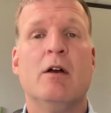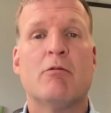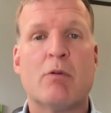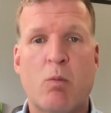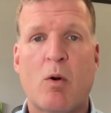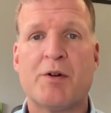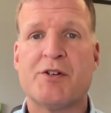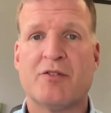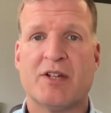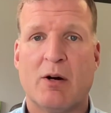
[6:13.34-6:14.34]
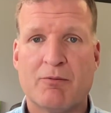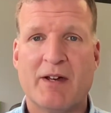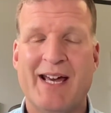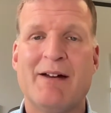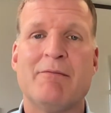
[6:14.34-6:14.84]
Reward yourself
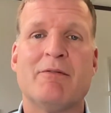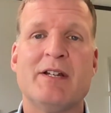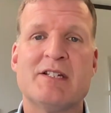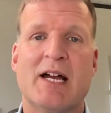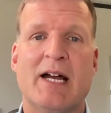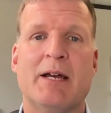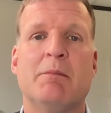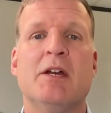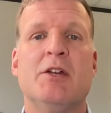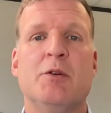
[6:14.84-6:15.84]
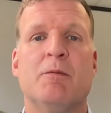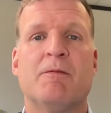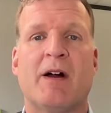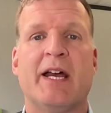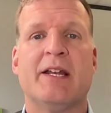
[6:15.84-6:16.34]
every time you
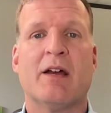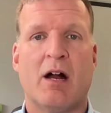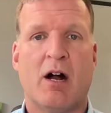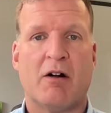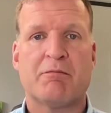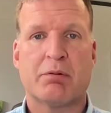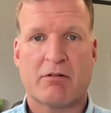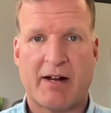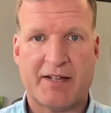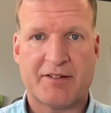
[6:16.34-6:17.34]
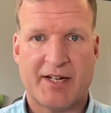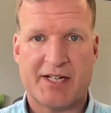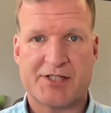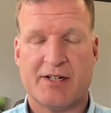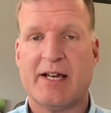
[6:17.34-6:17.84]
fight off
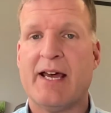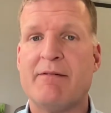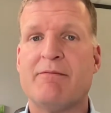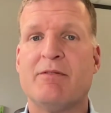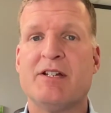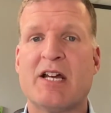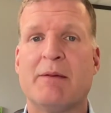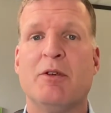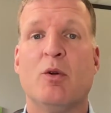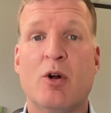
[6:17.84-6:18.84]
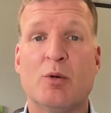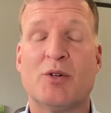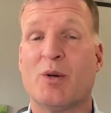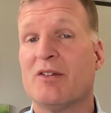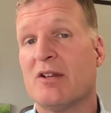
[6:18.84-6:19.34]
procrastination. Every time you go
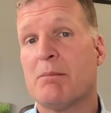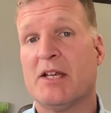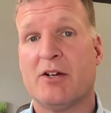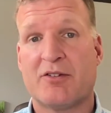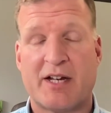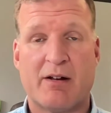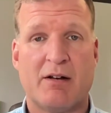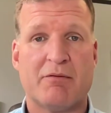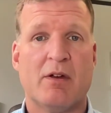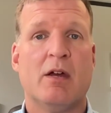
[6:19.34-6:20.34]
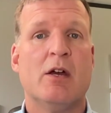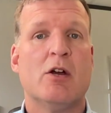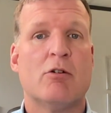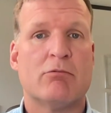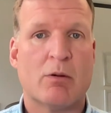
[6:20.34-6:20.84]
towards something you're scared of,
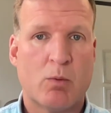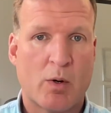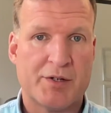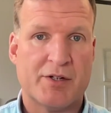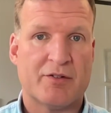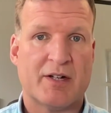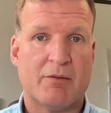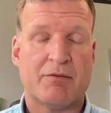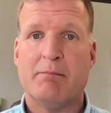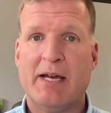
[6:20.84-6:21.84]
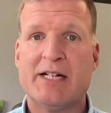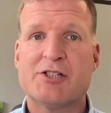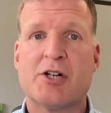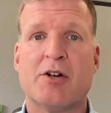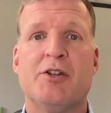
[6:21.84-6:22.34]
reward yourself. Make
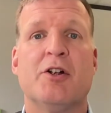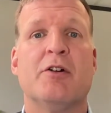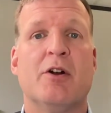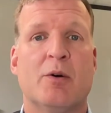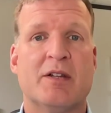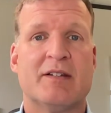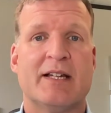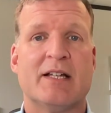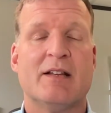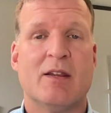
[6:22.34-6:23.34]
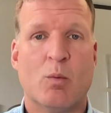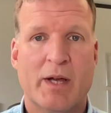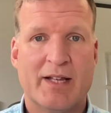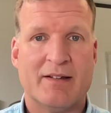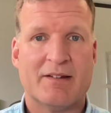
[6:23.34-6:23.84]
sure you're noticing the
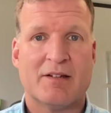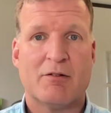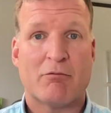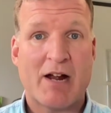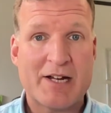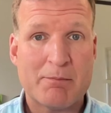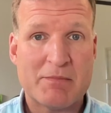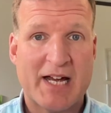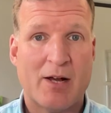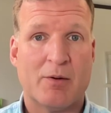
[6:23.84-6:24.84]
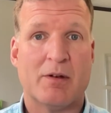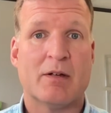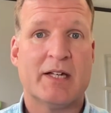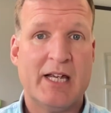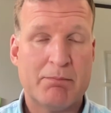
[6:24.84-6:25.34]
wins. Write them down.
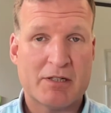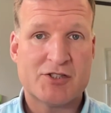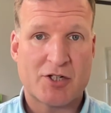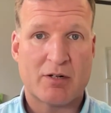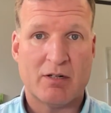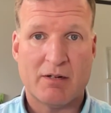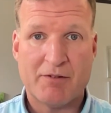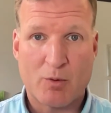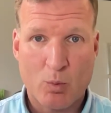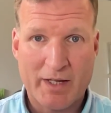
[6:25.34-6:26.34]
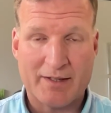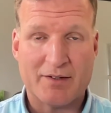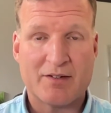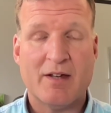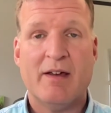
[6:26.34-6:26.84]
Keep a journal of your
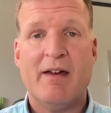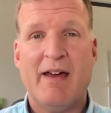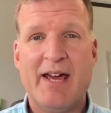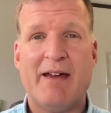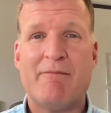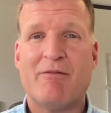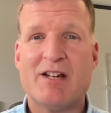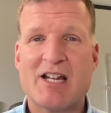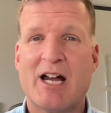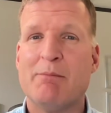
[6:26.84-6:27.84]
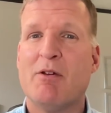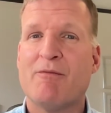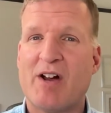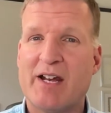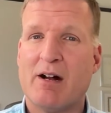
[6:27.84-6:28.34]
wins. Every time you
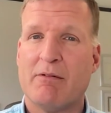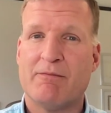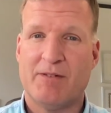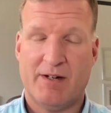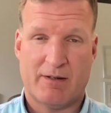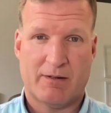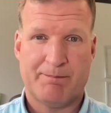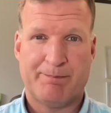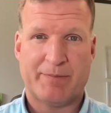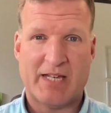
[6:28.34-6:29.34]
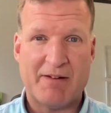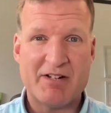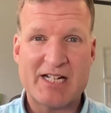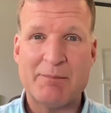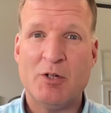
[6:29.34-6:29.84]
fight off fear,
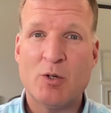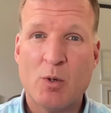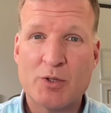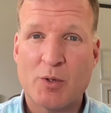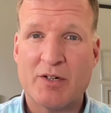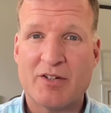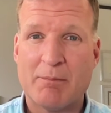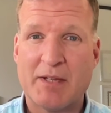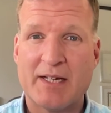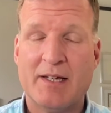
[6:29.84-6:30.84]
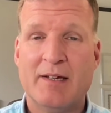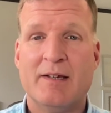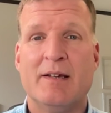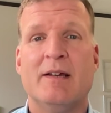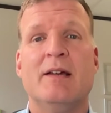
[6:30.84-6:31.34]
every time you go towards something
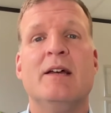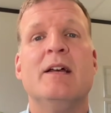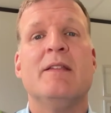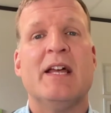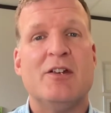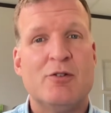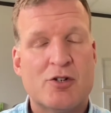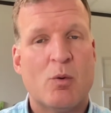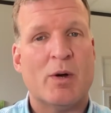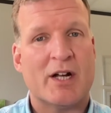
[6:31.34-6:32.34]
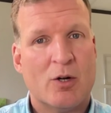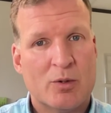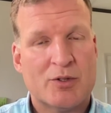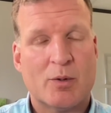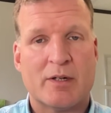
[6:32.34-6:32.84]
that you don't want to
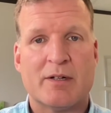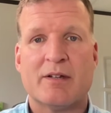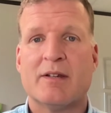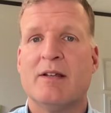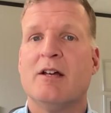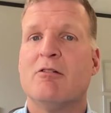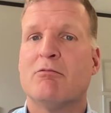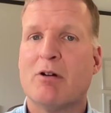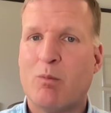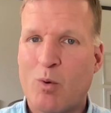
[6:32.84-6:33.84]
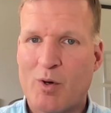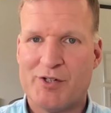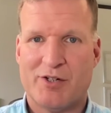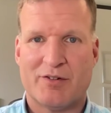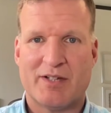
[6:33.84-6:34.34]
go towards, reward
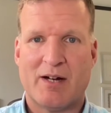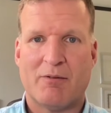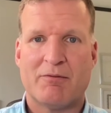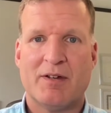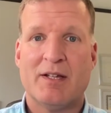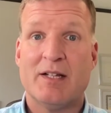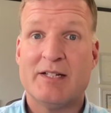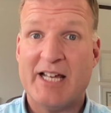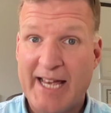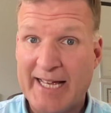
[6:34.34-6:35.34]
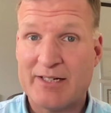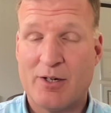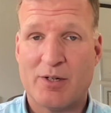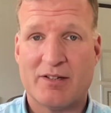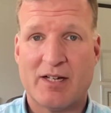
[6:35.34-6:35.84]
yourself. Take
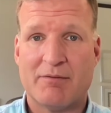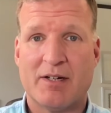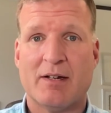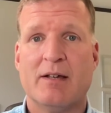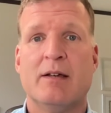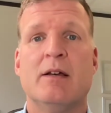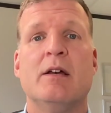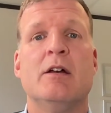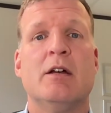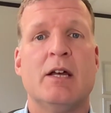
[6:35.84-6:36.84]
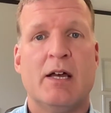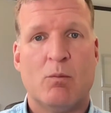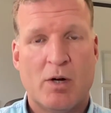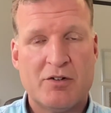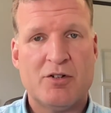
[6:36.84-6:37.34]
notice of it.
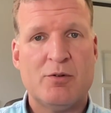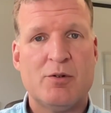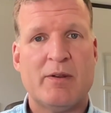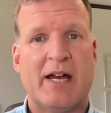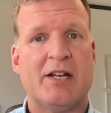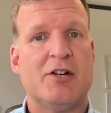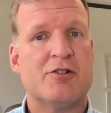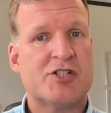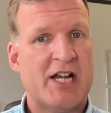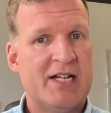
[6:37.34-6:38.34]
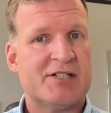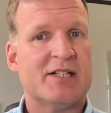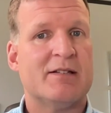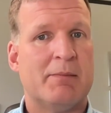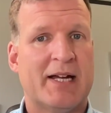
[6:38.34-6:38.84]
Once you do that, you're
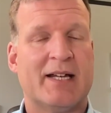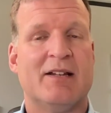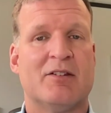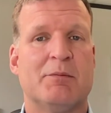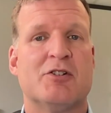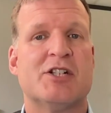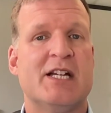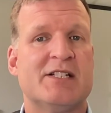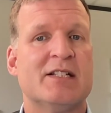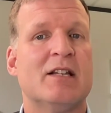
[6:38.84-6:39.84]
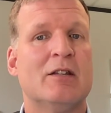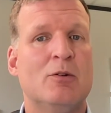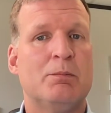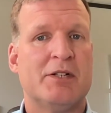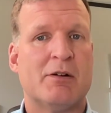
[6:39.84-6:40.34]
changing the mechanism, you're changing the
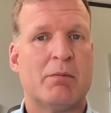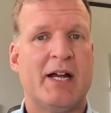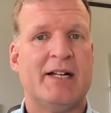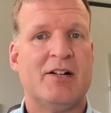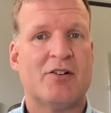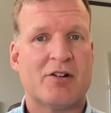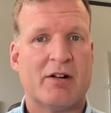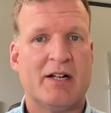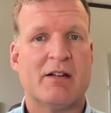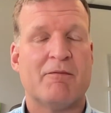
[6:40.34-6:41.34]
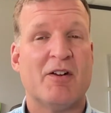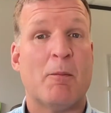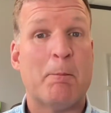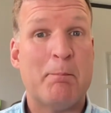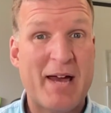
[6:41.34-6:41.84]
loop in your brain, and you're starting to
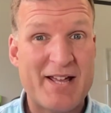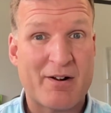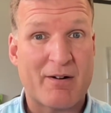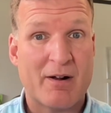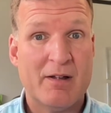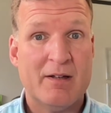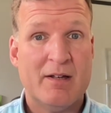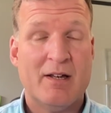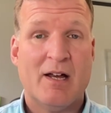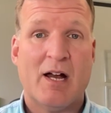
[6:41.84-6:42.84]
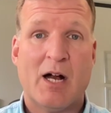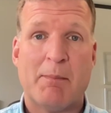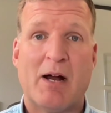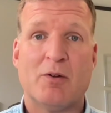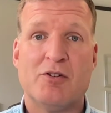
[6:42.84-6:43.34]
feel better
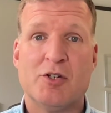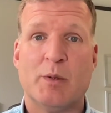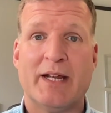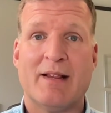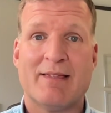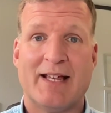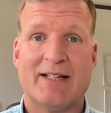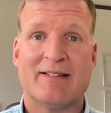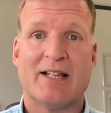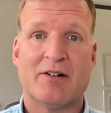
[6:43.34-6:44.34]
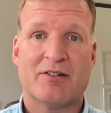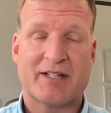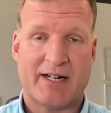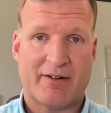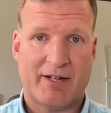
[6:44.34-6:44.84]
about doing things that are
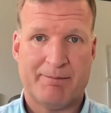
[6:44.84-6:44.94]
scary.